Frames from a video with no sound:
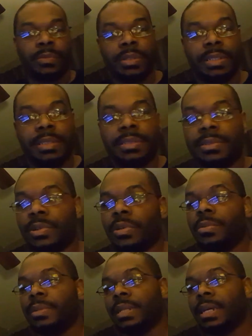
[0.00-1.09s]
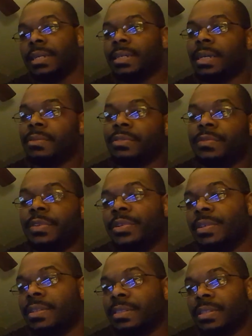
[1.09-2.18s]
It looks cool, but like I, I was
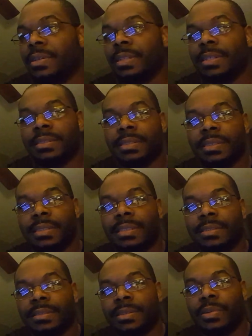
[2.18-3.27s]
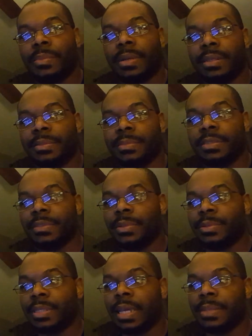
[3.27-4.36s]
figuring, I saw that. I said, it looks. It reminds me of
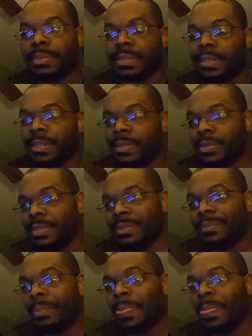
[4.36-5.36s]
those games I said earlier.